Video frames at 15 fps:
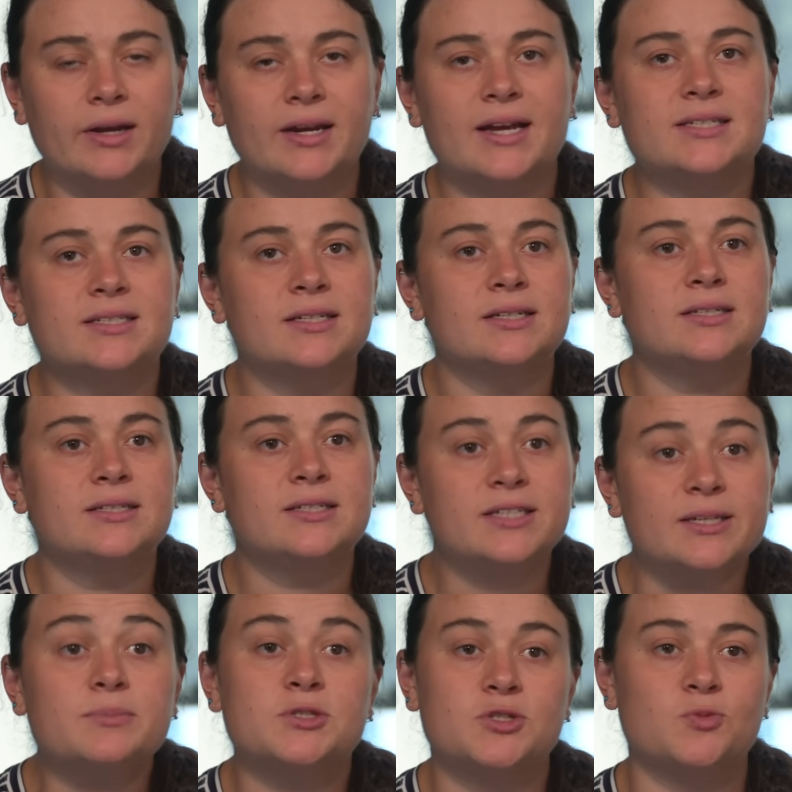NASA
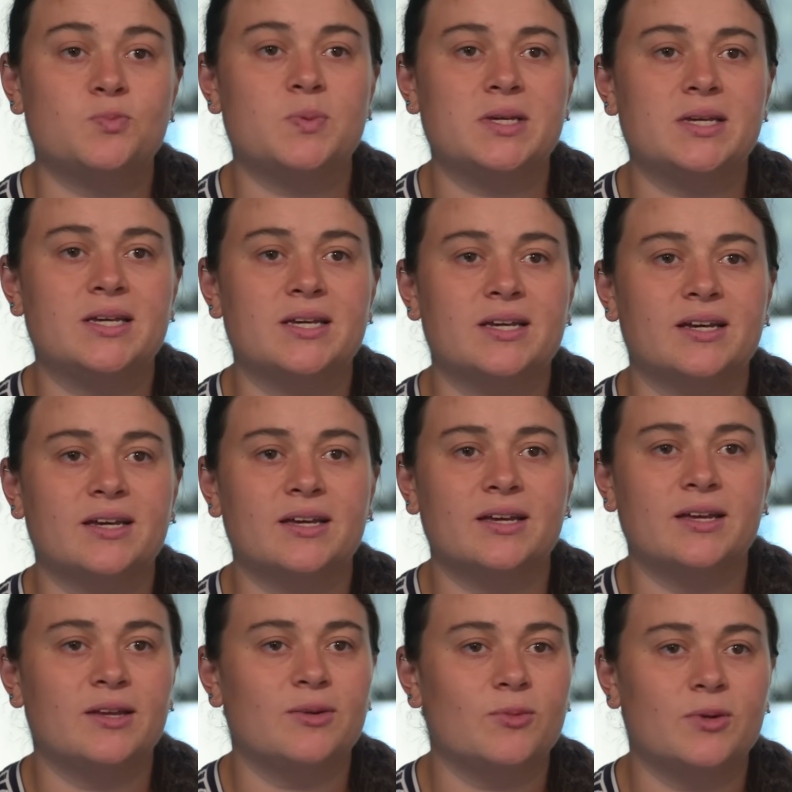seems to be
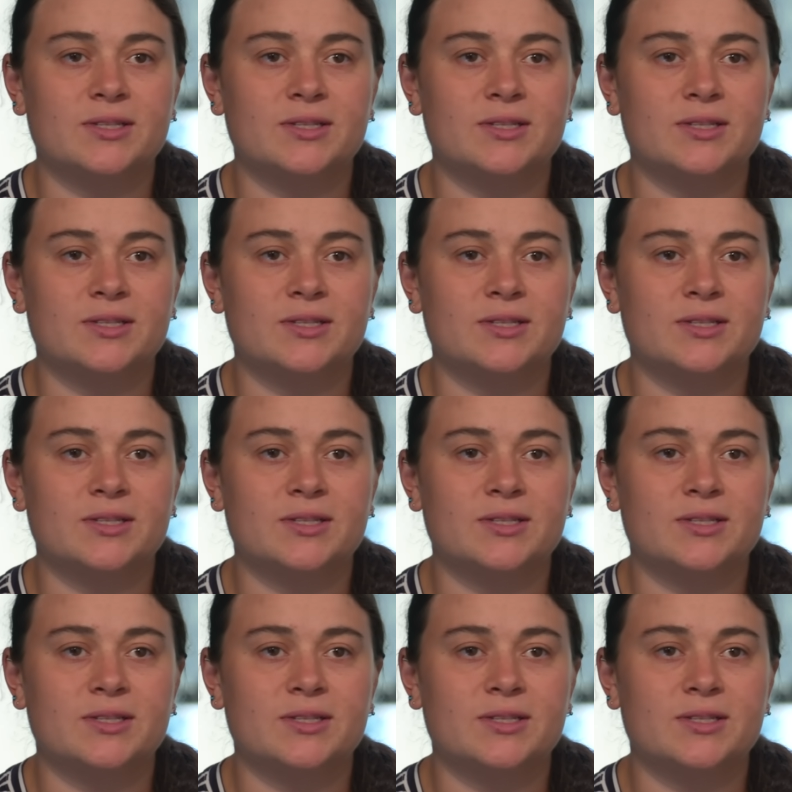in